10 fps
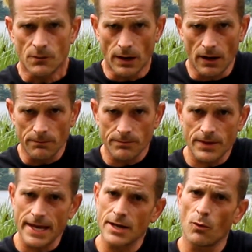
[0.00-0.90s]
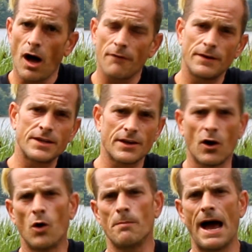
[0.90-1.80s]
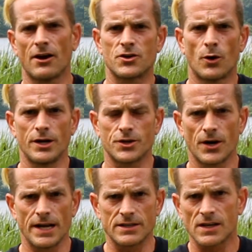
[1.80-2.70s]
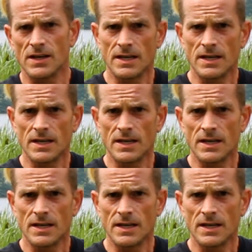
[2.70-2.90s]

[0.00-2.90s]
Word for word: well, they go off into their own migratory journeys